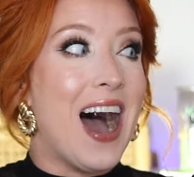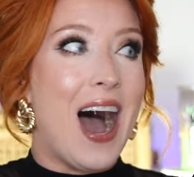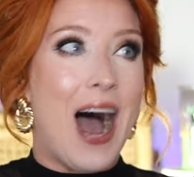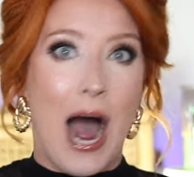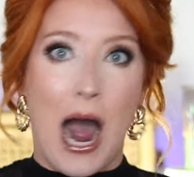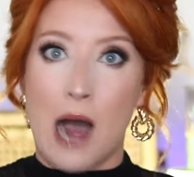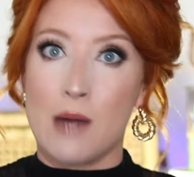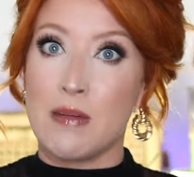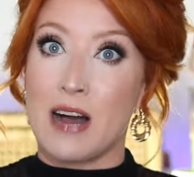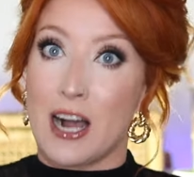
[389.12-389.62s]

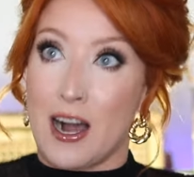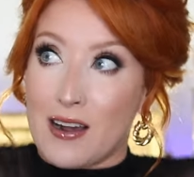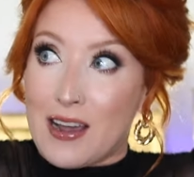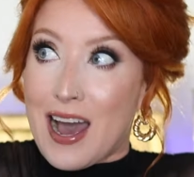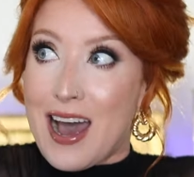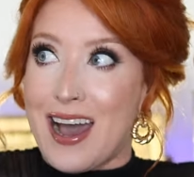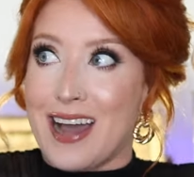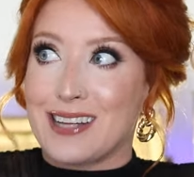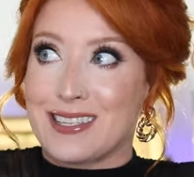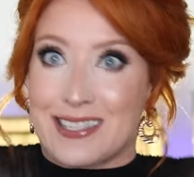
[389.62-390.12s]
I'm like,
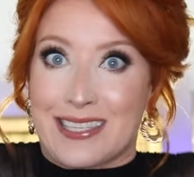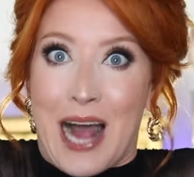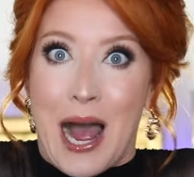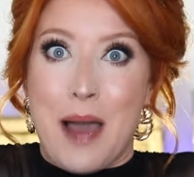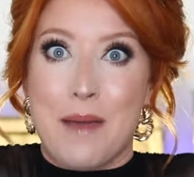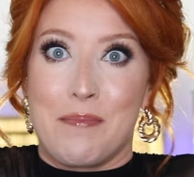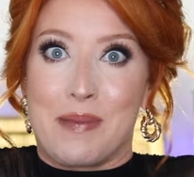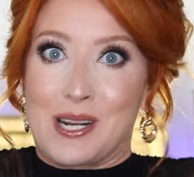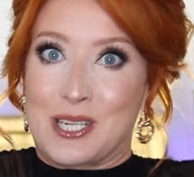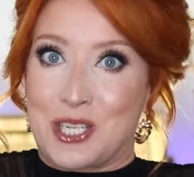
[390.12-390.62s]
okay, it's
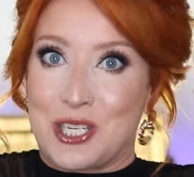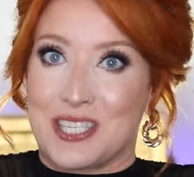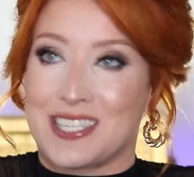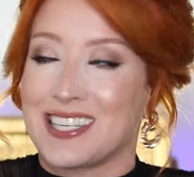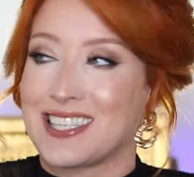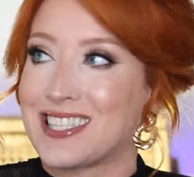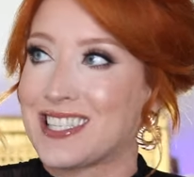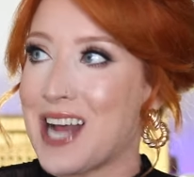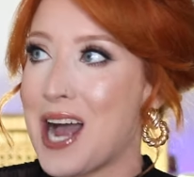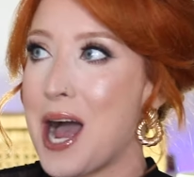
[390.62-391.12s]
time, bitches,
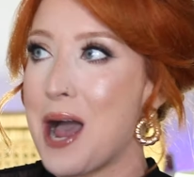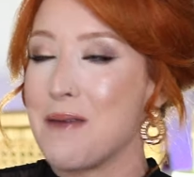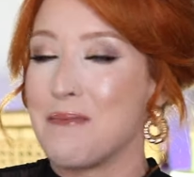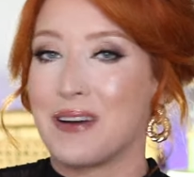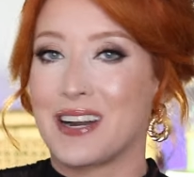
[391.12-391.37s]
it's time.